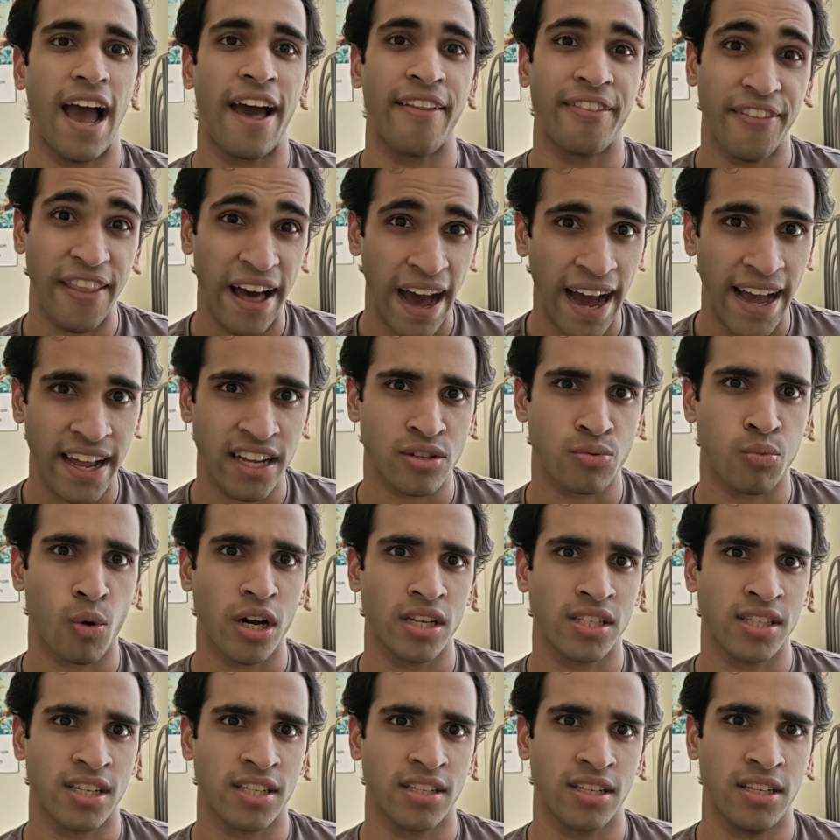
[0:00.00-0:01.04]
and that is
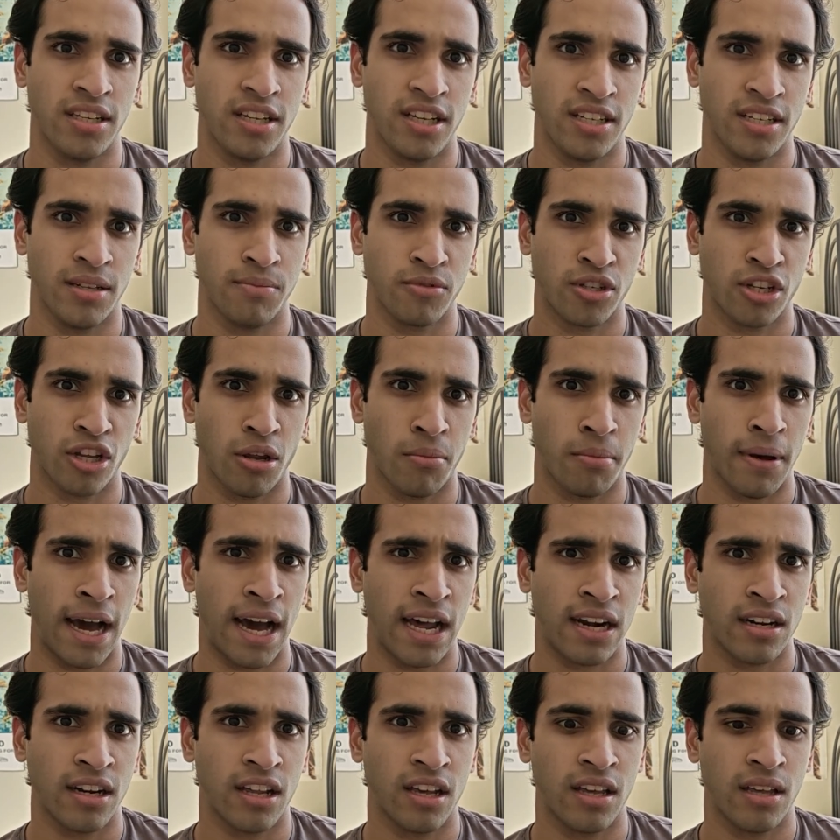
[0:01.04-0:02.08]
why City need him so
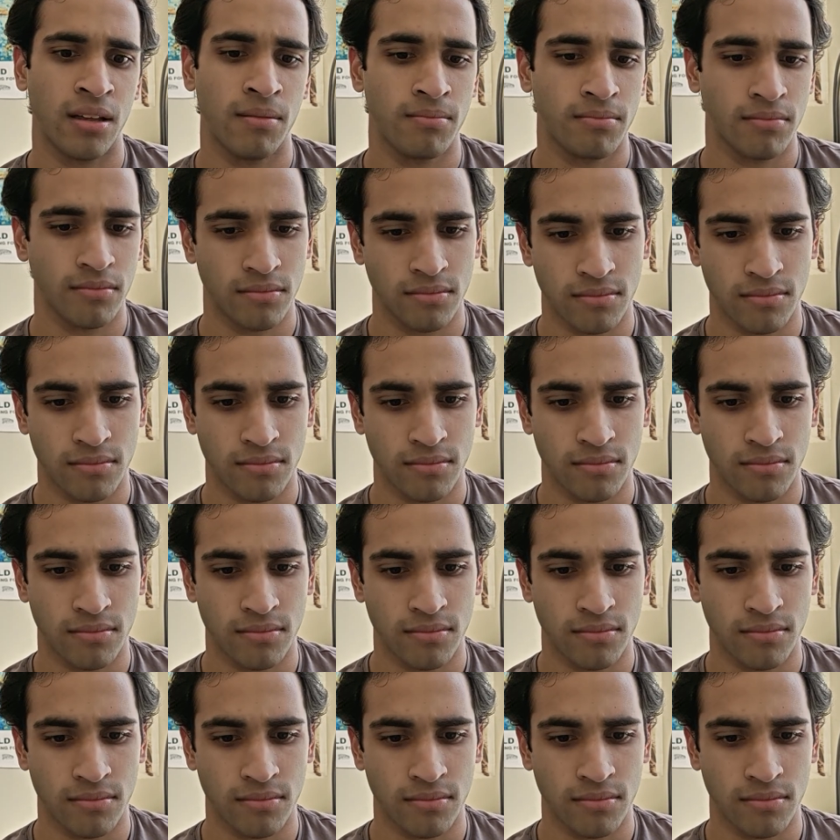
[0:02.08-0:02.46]
badly.